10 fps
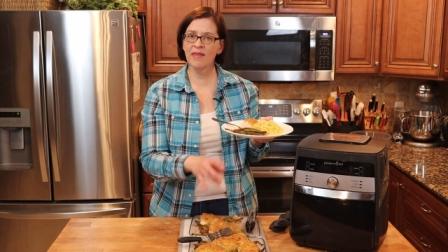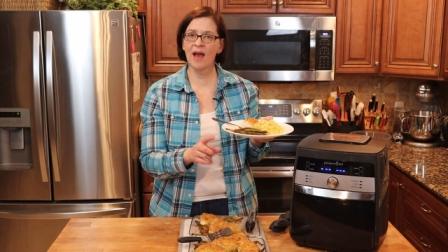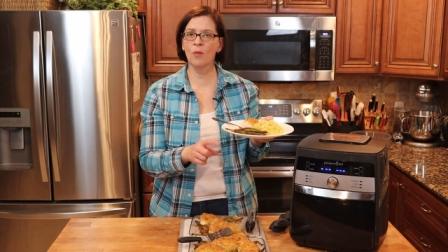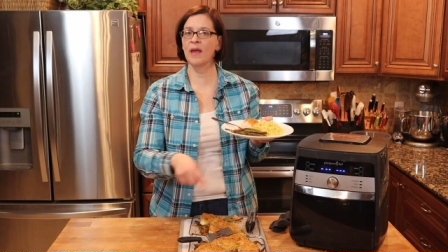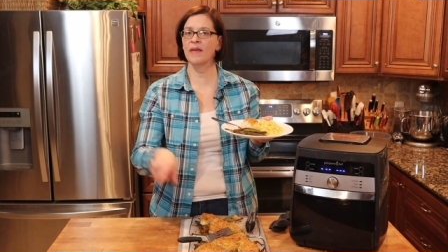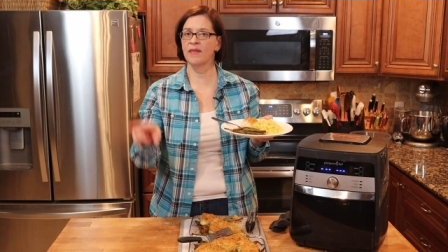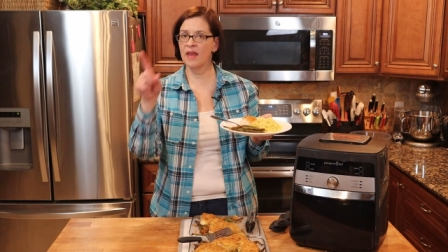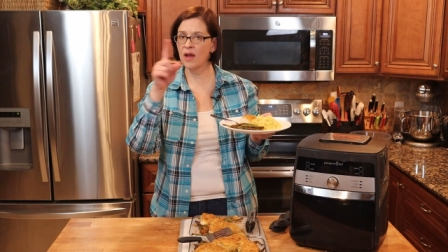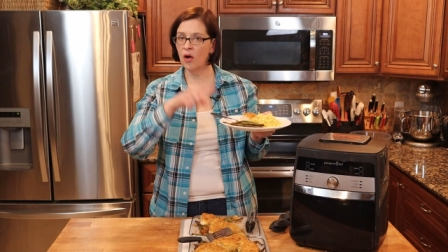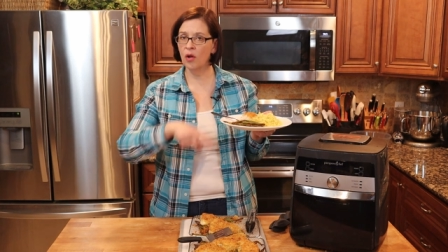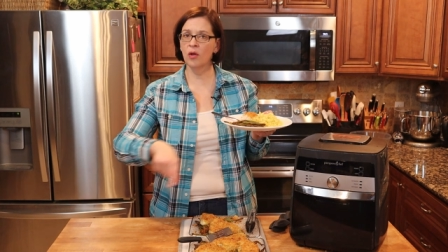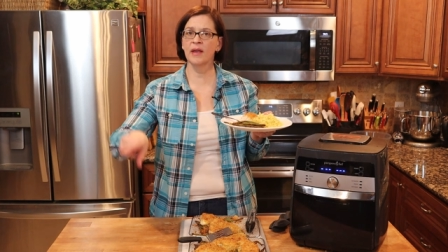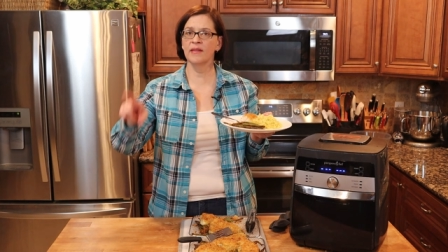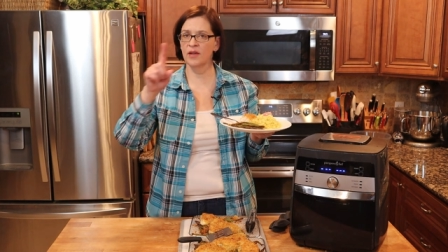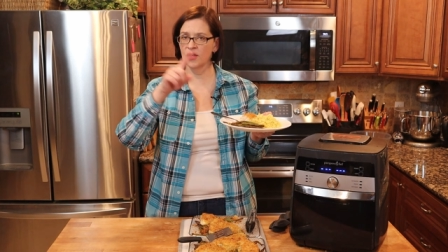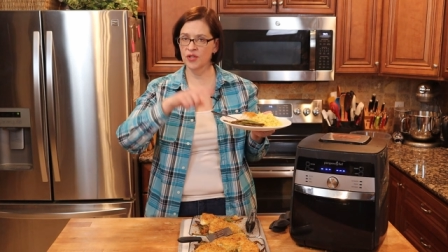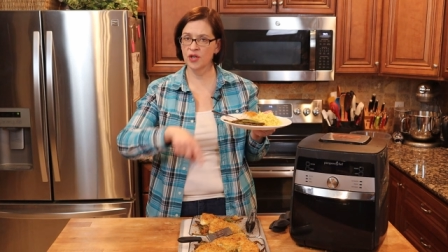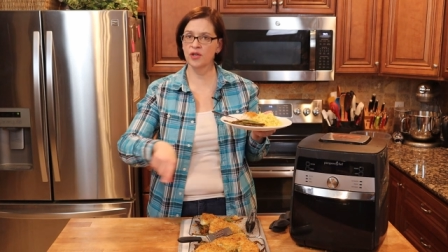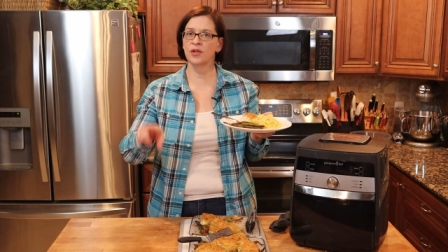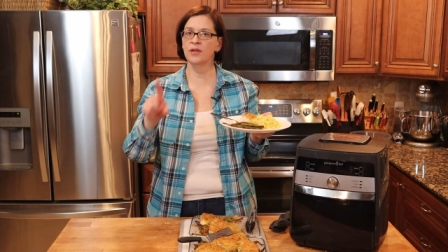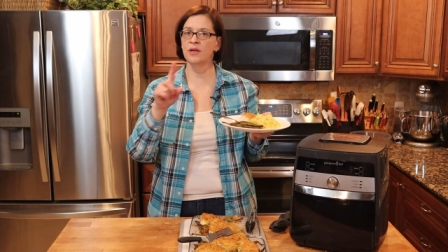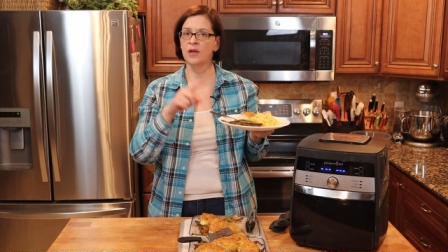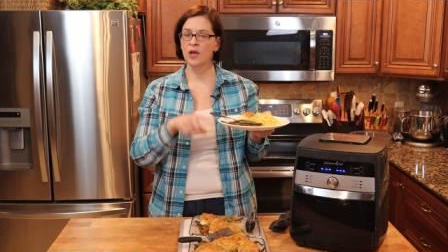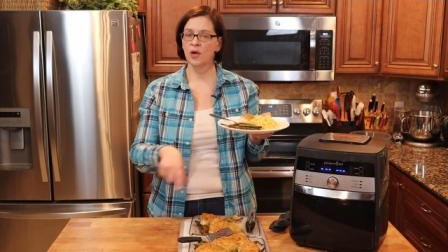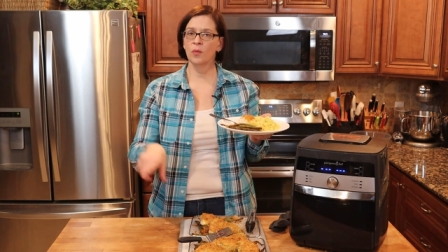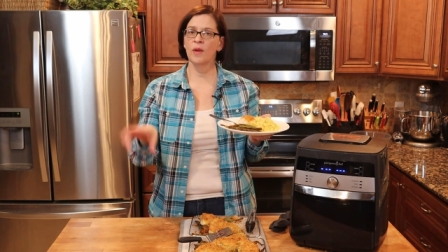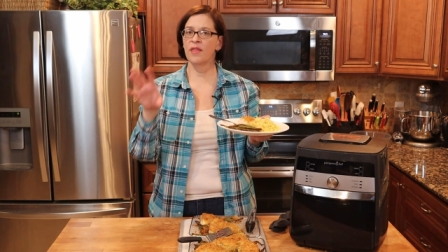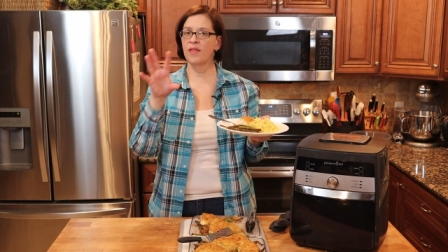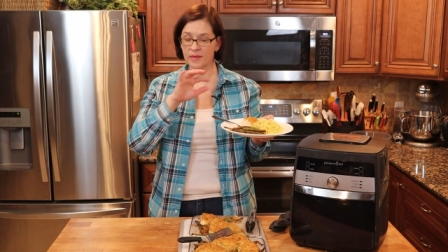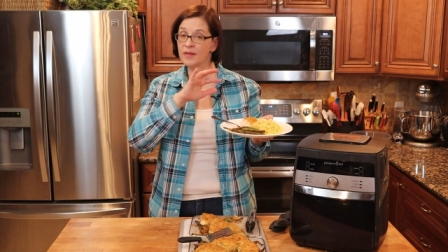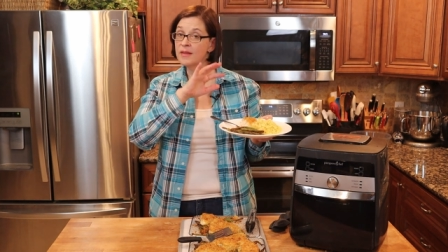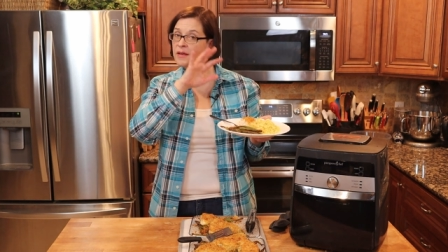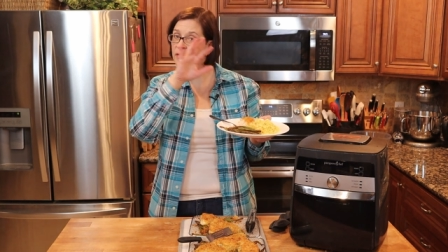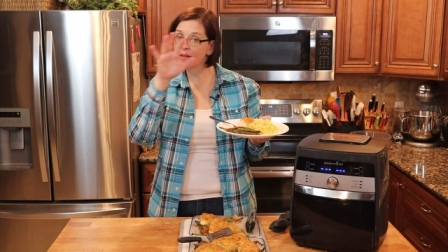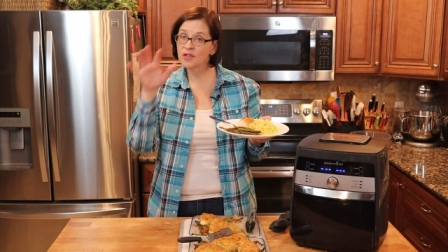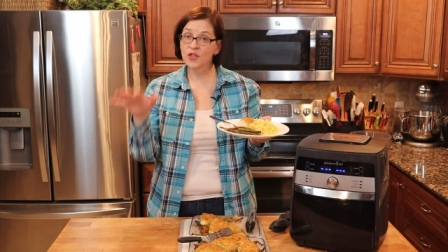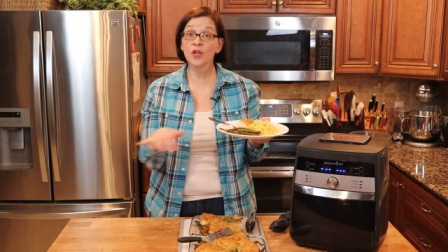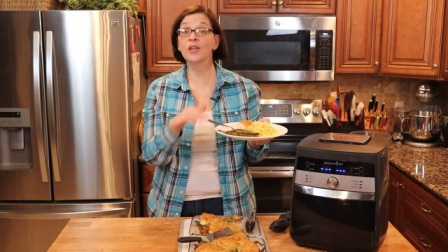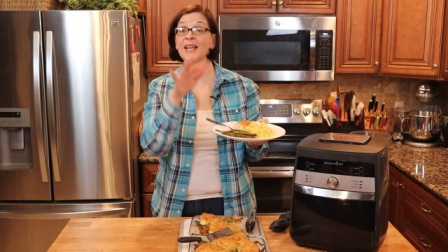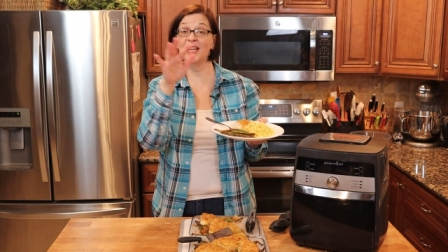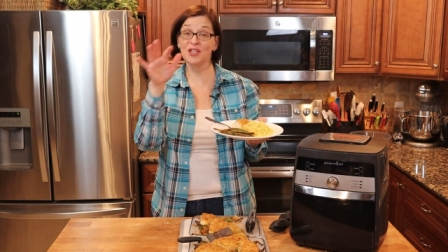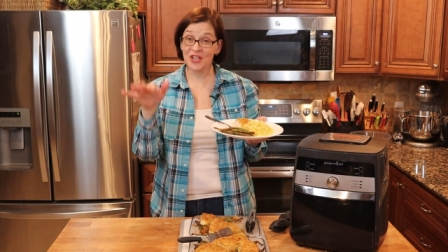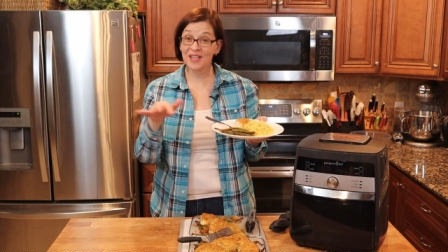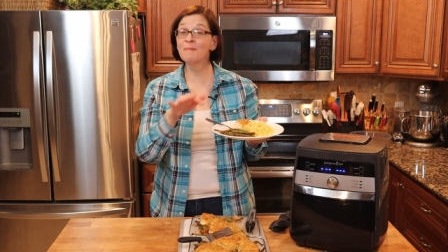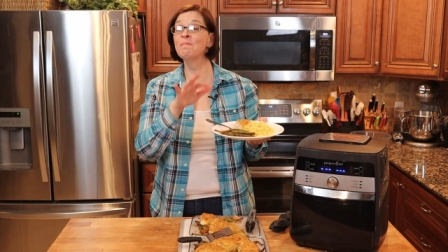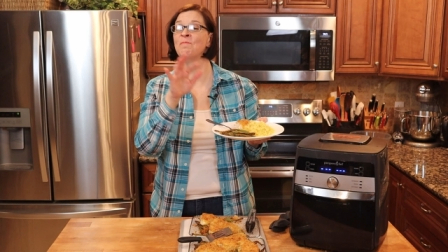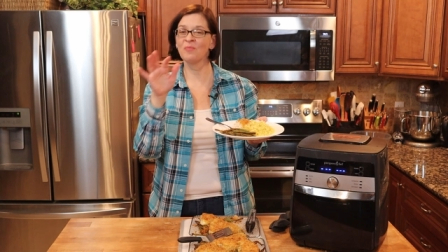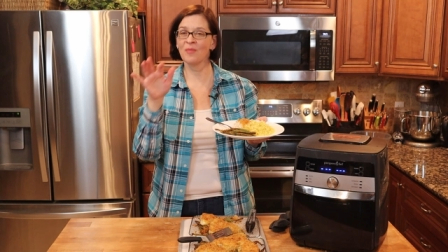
That way they all get their turn with the, the circulation